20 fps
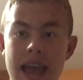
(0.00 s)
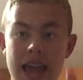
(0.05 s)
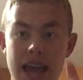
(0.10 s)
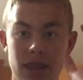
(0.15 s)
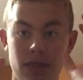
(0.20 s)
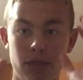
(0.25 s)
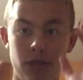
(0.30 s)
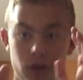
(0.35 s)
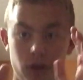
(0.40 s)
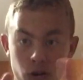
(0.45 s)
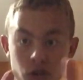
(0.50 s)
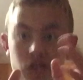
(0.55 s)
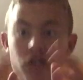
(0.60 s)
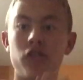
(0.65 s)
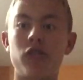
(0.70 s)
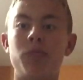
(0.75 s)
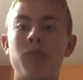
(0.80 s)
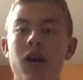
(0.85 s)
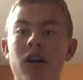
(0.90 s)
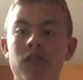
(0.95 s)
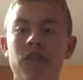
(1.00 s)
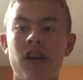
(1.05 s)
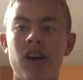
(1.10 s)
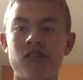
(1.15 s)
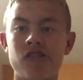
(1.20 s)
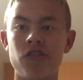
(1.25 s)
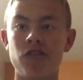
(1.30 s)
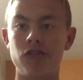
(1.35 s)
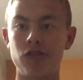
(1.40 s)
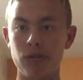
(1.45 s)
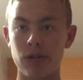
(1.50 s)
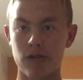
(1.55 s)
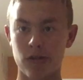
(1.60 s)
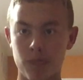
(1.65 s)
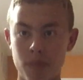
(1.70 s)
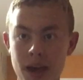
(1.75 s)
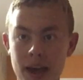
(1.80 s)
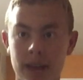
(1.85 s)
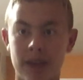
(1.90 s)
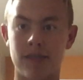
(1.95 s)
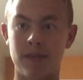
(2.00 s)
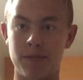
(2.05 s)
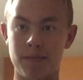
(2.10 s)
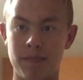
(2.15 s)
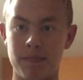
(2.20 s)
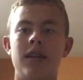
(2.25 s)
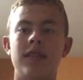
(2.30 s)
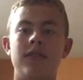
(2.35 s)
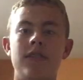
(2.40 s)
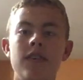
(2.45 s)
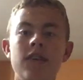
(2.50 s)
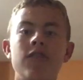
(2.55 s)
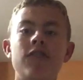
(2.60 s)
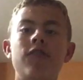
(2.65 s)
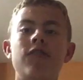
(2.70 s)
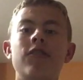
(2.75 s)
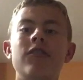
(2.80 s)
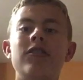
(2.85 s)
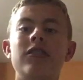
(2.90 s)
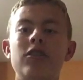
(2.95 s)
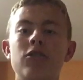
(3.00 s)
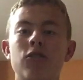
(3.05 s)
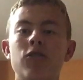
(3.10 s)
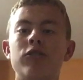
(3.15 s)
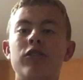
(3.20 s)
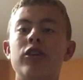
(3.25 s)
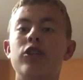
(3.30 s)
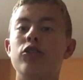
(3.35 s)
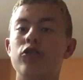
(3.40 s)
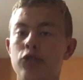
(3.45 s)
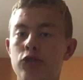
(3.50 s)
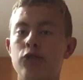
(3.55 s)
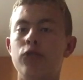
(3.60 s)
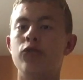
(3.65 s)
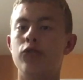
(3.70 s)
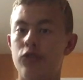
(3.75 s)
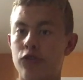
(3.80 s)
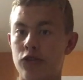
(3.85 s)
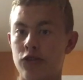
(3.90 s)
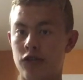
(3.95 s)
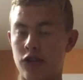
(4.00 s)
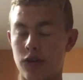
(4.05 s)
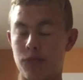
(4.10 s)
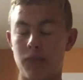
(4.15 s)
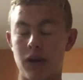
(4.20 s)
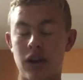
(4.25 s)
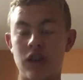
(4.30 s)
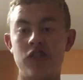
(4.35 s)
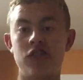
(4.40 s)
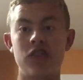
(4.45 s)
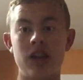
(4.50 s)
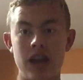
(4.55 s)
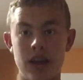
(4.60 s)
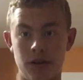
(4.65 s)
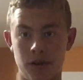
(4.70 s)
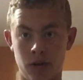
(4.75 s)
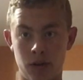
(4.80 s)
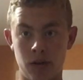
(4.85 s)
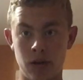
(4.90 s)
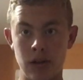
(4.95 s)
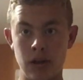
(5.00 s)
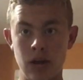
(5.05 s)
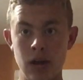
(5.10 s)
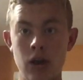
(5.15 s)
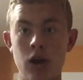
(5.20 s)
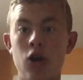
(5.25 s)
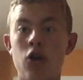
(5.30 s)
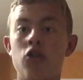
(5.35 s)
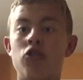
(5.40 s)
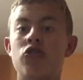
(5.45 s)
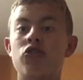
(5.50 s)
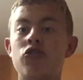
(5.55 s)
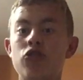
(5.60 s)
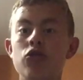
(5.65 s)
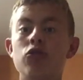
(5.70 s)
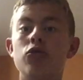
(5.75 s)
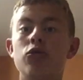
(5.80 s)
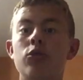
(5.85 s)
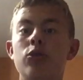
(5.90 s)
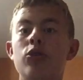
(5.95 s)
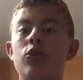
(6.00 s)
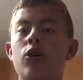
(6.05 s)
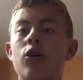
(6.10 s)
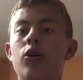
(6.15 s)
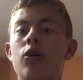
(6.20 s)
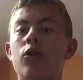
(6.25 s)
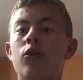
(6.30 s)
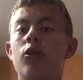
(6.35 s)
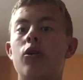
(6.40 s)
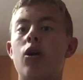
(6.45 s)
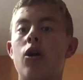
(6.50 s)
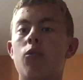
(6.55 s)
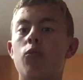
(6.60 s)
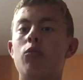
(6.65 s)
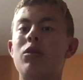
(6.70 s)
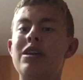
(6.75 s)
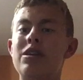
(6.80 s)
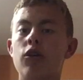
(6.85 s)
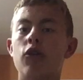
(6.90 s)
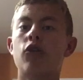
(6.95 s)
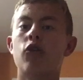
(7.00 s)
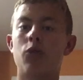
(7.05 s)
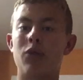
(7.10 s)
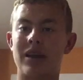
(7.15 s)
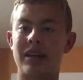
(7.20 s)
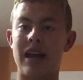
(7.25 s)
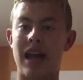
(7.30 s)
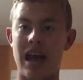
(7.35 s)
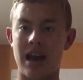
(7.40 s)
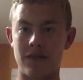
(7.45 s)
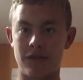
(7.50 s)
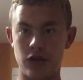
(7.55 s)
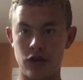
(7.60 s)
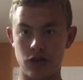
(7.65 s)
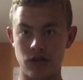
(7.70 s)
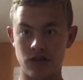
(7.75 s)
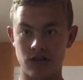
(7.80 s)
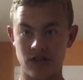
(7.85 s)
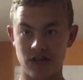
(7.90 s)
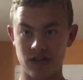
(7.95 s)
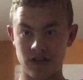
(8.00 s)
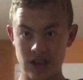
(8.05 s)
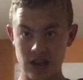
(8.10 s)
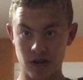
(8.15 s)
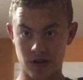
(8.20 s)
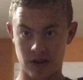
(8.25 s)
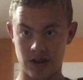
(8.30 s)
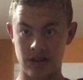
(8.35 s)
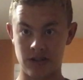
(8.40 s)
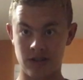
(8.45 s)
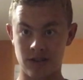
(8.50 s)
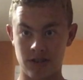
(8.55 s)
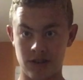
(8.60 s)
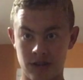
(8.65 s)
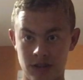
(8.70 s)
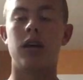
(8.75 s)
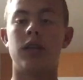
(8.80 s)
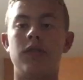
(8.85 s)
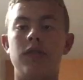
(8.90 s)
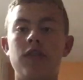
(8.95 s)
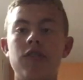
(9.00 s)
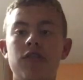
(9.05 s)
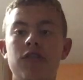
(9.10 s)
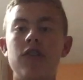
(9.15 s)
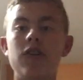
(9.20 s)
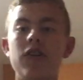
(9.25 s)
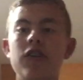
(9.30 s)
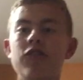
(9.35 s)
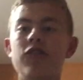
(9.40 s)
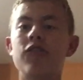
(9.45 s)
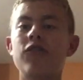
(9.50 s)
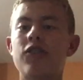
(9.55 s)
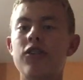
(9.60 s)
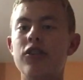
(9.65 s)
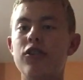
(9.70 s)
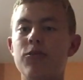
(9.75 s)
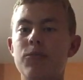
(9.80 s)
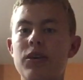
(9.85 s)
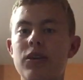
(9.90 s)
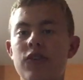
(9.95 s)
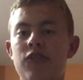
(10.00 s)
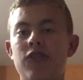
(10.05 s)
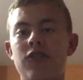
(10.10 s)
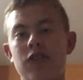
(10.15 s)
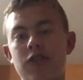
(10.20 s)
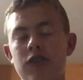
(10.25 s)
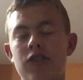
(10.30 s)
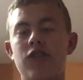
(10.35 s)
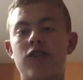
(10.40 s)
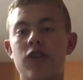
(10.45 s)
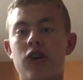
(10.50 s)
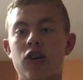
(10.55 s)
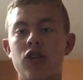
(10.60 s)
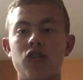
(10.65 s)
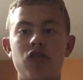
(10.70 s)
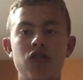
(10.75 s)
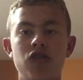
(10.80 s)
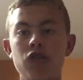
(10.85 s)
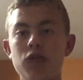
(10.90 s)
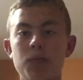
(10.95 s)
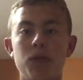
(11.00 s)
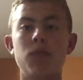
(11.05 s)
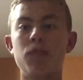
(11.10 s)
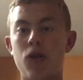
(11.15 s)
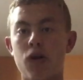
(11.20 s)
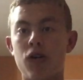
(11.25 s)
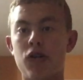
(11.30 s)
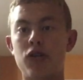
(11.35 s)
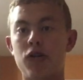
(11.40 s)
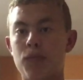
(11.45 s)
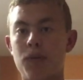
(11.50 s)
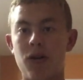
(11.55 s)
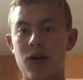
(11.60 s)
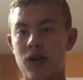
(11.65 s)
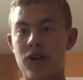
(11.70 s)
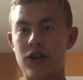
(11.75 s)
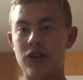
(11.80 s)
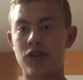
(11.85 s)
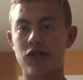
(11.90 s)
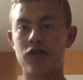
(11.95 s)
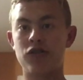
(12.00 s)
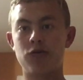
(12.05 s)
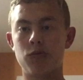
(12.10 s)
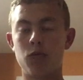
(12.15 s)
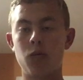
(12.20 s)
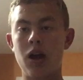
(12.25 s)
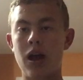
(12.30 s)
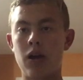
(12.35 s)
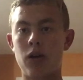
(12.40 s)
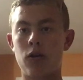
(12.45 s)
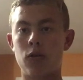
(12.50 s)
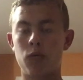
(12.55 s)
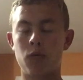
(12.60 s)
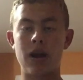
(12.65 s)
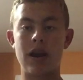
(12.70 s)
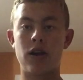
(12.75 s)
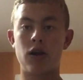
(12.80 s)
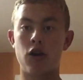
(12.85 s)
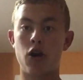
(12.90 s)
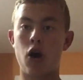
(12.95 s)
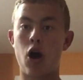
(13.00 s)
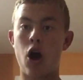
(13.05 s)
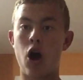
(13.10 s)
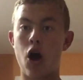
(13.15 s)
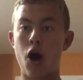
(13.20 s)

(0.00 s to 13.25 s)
And those are the montages to expect. This isn't the only new news on my channel. Soon, we are going to have a new series. The series is going to be a series called Super Mario Partiers, where